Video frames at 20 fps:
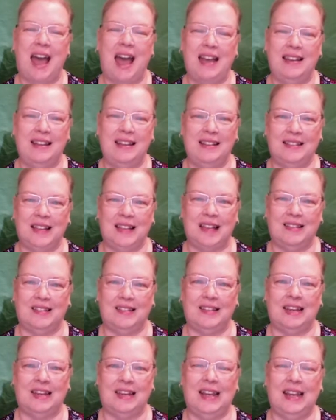
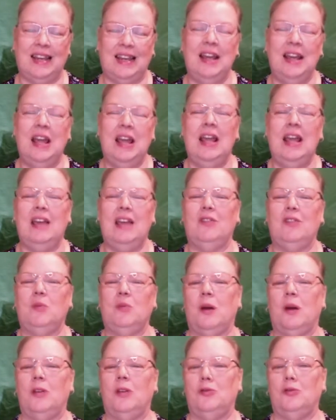necessity is
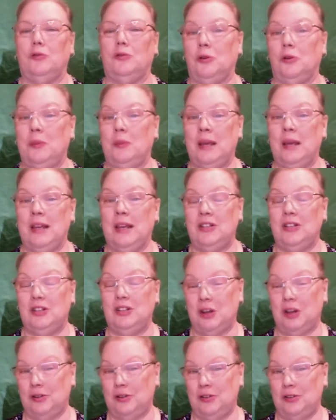what drew me to
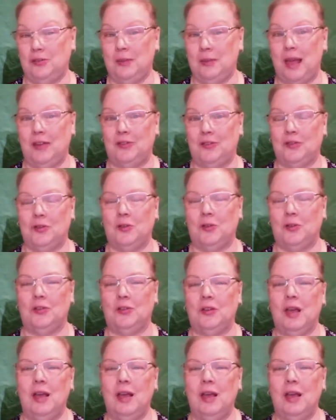Toastmasters,